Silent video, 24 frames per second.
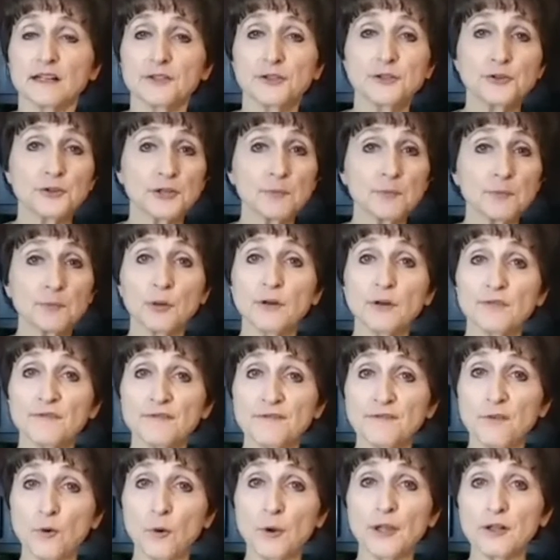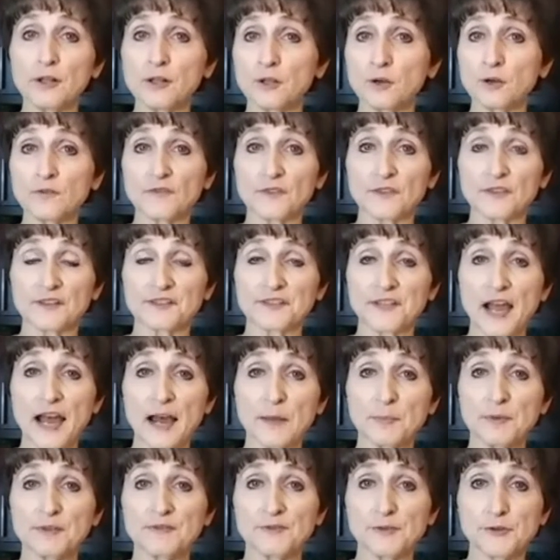You can put foil over the
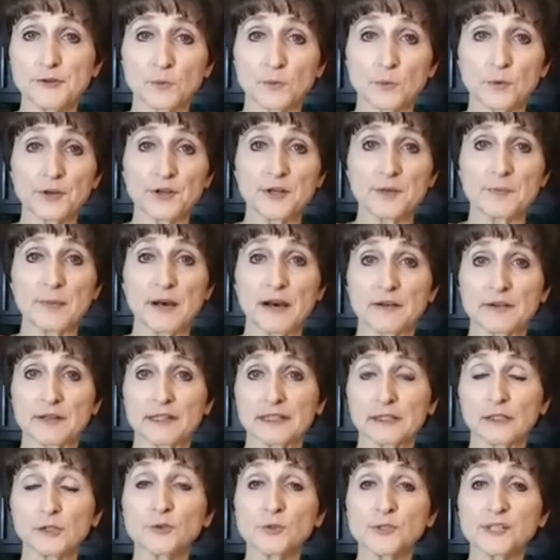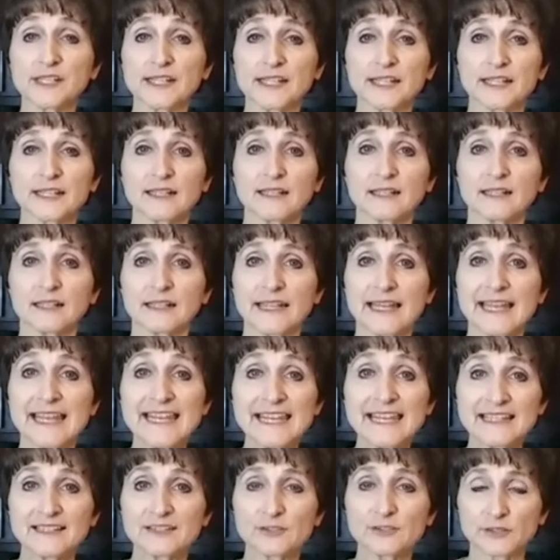top if you're worried about it losing
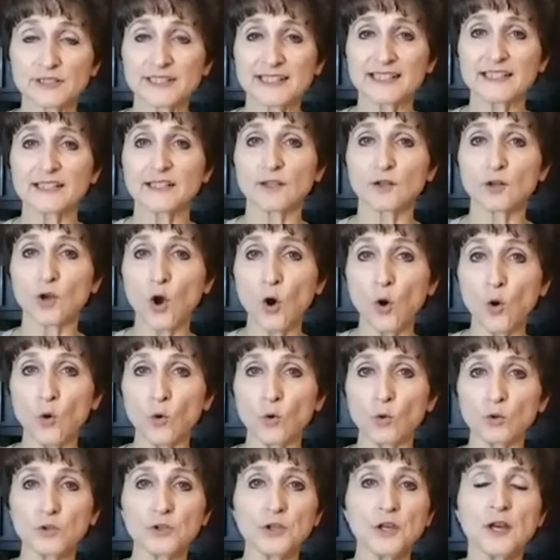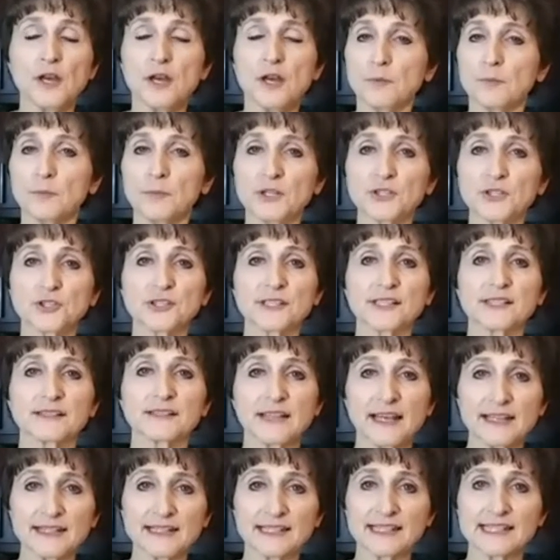heat or getting cold, but just
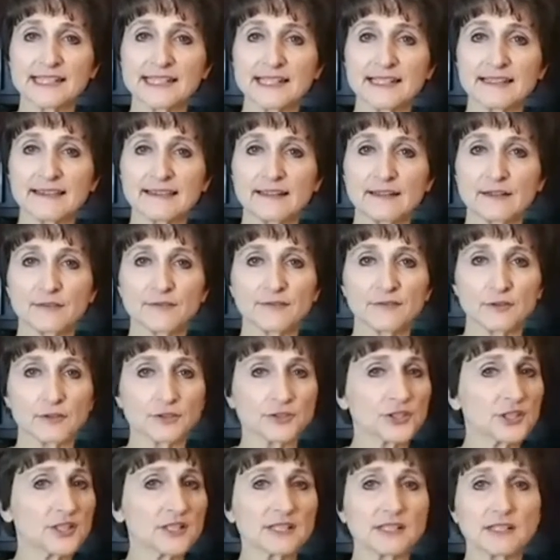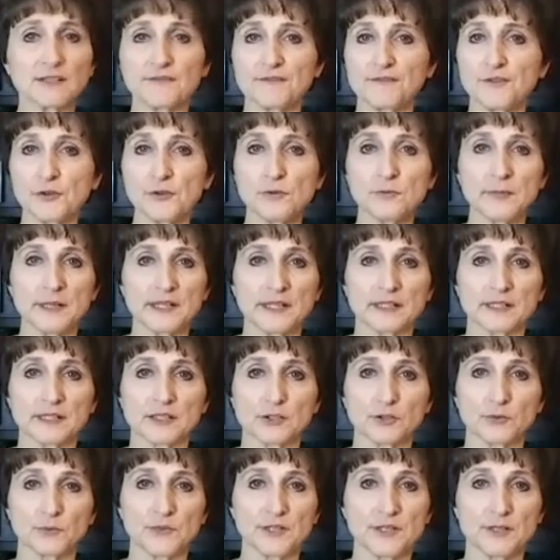let it sit there for just a few minutes
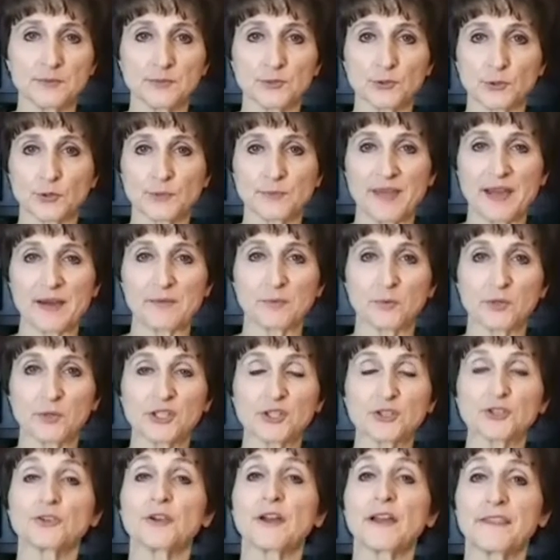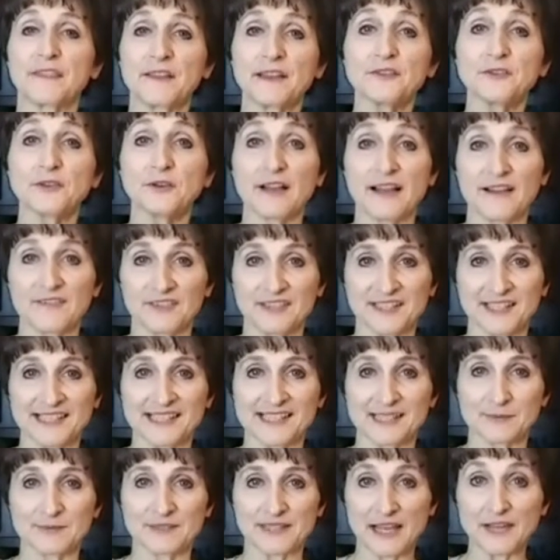to reabsorb that moisture, and then you'll have a
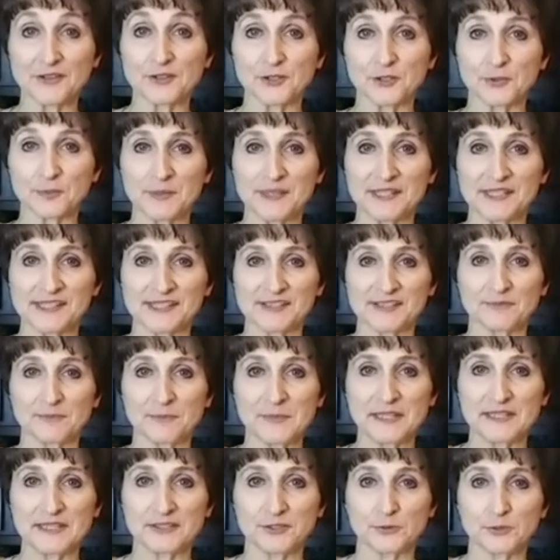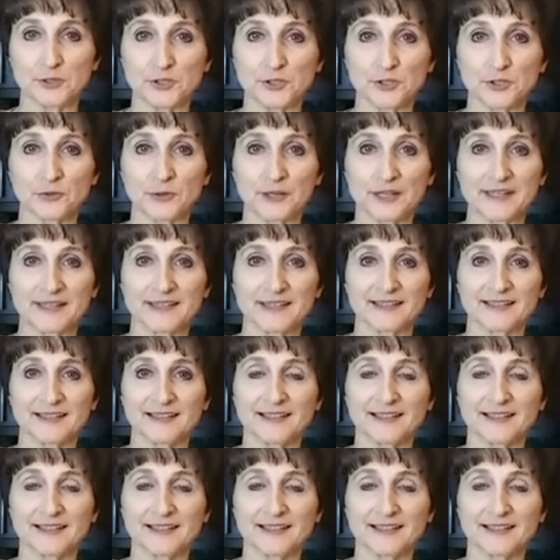nice tender piece of meat to enjoy.